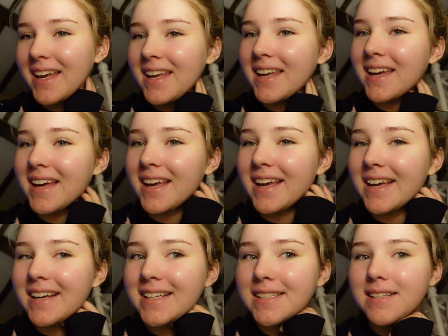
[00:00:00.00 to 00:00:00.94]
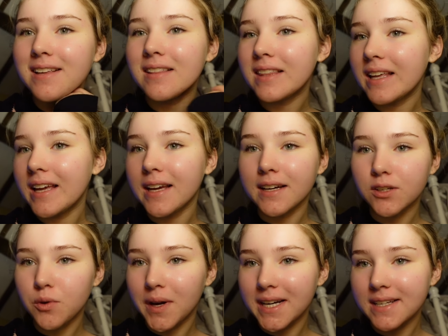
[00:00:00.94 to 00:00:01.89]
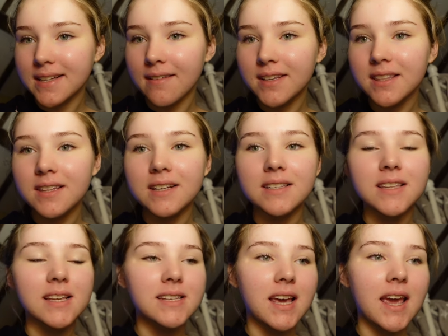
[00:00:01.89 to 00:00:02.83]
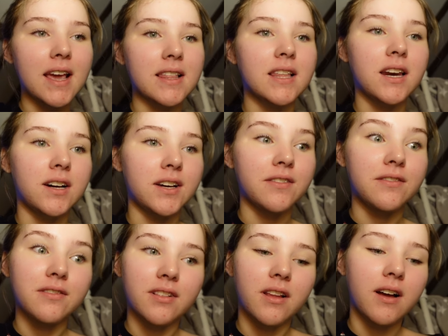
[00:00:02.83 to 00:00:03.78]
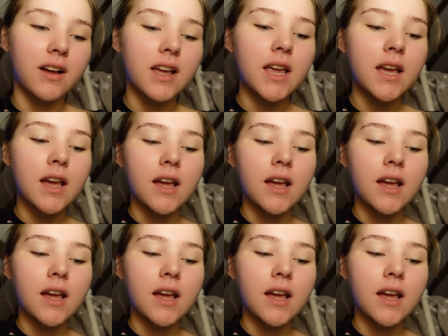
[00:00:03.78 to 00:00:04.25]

It is the 27th. It's the day that I fly.